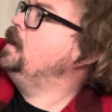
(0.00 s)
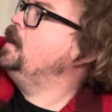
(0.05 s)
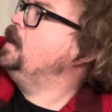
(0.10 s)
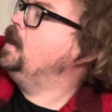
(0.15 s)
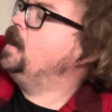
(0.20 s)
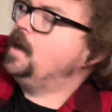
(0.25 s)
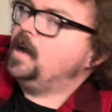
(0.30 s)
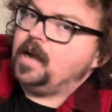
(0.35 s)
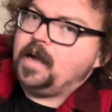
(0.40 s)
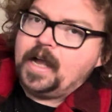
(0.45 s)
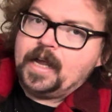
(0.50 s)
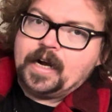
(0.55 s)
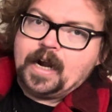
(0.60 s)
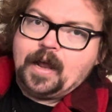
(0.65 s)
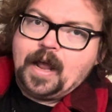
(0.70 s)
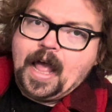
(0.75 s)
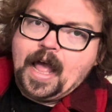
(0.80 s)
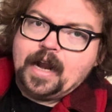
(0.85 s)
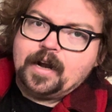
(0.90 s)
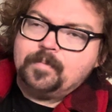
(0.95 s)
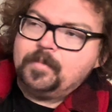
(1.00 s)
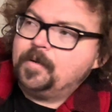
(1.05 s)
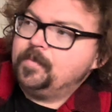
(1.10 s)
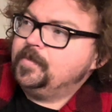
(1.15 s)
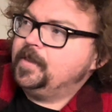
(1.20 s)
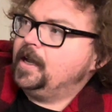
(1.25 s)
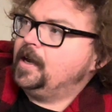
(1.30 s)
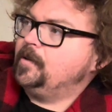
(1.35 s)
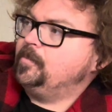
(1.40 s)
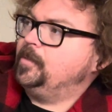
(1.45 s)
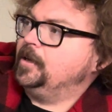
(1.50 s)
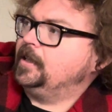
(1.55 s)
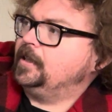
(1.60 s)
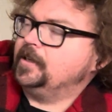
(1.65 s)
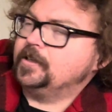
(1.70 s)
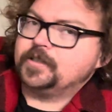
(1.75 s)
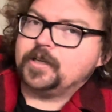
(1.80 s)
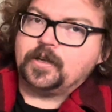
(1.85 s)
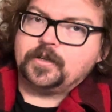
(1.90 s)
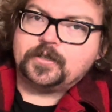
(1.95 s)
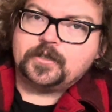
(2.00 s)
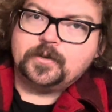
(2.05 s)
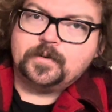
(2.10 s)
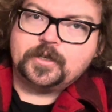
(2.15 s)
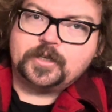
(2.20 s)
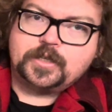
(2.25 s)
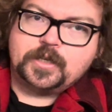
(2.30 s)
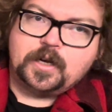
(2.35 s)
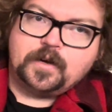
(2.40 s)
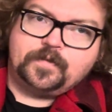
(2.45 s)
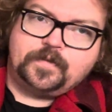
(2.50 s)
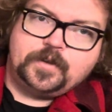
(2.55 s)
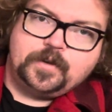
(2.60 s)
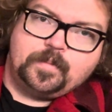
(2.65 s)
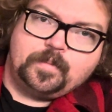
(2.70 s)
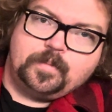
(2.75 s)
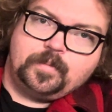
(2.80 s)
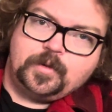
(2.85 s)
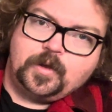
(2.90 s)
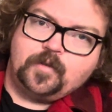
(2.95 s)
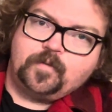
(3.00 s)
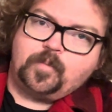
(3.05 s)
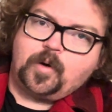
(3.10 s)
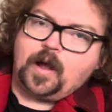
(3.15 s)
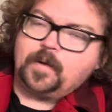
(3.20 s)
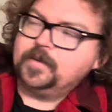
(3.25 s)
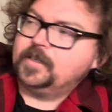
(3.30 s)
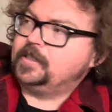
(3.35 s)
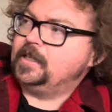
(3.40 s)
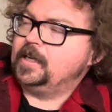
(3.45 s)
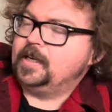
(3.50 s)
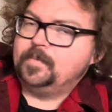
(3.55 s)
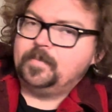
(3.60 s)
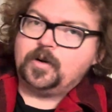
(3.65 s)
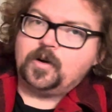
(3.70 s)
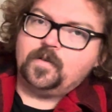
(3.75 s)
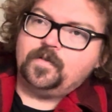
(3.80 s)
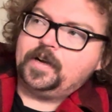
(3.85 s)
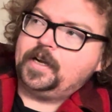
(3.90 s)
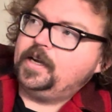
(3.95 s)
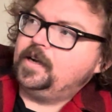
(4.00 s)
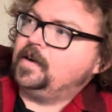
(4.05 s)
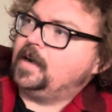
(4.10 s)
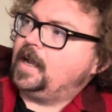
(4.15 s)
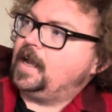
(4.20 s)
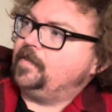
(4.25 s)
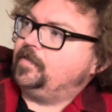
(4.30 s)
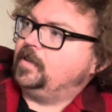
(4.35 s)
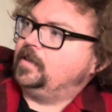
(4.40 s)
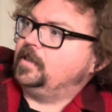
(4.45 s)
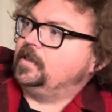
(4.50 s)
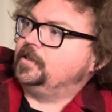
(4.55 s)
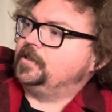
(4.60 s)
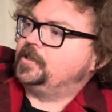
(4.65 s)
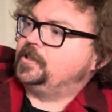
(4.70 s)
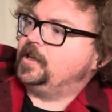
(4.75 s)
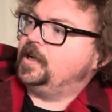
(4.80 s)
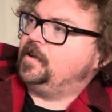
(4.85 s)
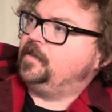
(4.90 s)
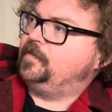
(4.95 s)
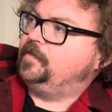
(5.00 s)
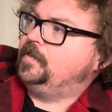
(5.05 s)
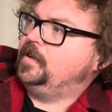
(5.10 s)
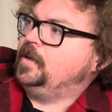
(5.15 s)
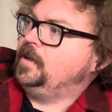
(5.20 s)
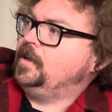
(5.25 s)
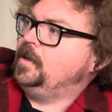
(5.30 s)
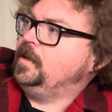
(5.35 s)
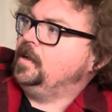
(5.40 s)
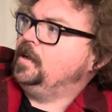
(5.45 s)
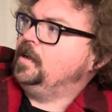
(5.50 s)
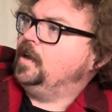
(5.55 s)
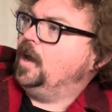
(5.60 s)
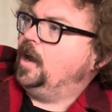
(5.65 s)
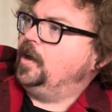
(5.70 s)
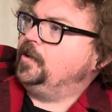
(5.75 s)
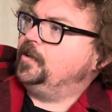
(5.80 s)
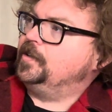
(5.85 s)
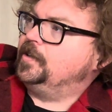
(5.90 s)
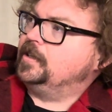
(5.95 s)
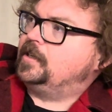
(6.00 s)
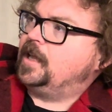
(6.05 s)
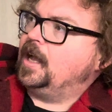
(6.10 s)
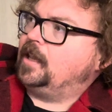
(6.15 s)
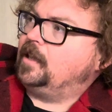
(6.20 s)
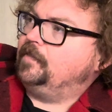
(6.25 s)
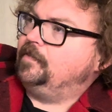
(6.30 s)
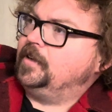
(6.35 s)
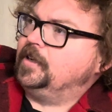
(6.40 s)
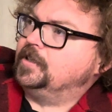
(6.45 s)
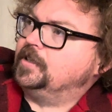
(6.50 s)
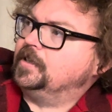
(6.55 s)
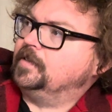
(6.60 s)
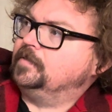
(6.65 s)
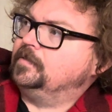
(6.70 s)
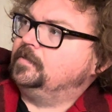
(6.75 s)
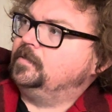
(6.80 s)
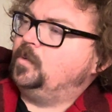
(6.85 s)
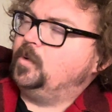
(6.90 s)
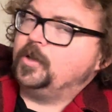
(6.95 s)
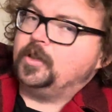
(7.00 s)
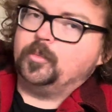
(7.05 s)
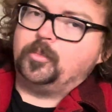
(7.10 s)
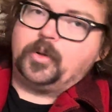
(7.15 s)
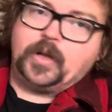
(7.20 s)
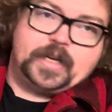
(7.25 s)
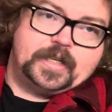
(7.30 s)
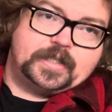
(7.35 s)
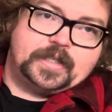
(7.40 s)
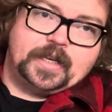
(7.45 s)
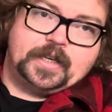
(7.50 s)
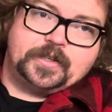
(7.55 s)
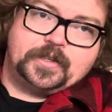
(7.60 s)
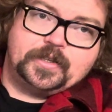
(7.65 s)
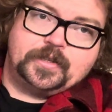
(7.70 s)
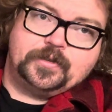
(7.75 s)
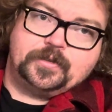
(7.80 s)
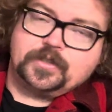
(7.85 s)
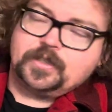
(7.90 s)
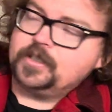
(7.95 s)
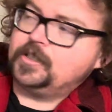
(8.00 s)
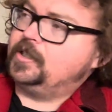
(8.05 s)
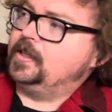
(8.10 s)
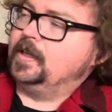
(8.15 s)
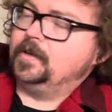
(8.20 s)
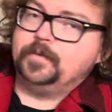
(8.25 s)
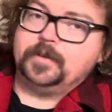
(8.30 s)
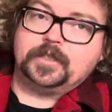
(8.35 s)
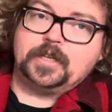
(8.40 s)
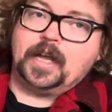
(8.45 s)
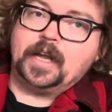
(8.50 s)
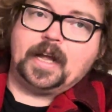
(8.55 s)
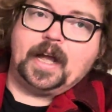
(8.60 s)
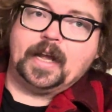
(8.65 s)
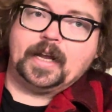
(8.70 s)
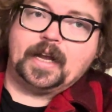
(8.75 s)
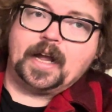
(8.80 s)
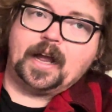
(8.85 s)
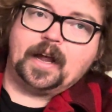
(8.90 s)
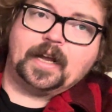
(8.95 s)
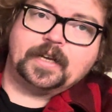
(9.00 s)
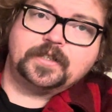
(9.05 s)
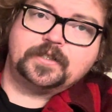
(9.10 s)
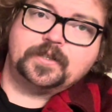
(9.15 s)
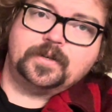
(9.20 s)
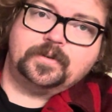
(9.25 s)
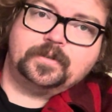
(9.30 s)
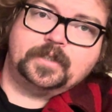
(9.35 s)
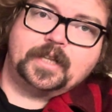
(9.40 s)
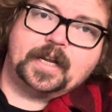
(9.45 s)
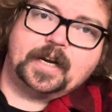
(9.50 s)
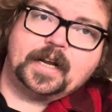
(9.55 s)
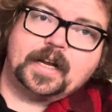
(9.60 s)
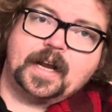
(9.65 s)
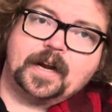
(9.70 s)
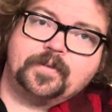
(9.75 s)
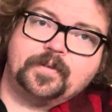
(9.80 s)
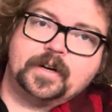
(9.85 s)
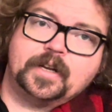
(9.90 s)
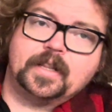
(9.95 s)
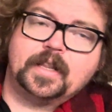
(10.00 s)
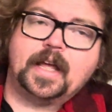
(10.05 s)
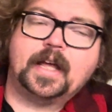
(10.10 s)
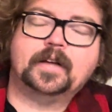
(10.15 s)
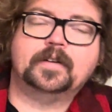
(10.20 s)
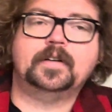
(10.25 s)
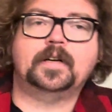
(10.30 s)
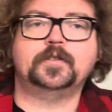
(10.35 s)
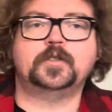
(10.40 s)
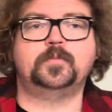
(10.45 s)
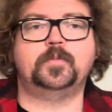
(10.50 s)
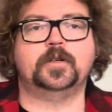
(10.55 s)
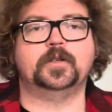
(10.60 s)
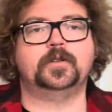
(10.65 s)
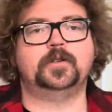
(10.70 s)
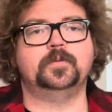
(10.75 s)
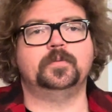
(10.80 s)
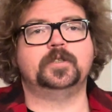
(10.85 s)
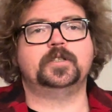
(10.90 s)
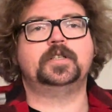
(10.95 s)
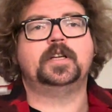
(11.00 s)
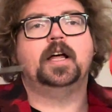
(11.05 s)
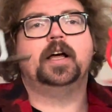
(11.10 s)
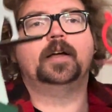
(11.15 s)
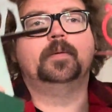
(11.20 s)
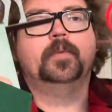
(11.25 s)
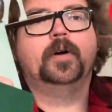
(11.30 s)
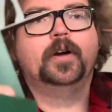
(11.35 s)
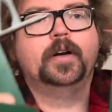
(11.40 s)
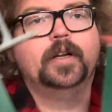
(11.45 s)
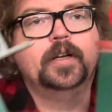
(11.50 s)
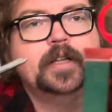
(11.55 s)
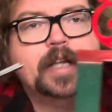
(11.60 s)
And I had them up there, but there's also a shelf. You've probably seen it, but over here I have a little shelf under the television where the PlayStation used to sit, which I sold that. I got rid of that. I was spending too much time on it.